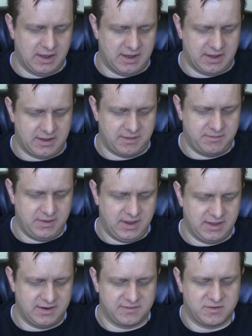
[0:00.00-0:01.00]
And
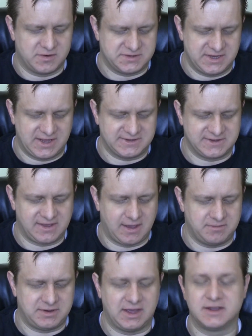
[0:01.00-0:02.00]
then of course it has the
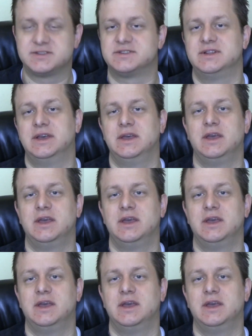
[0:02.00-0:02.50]
game text.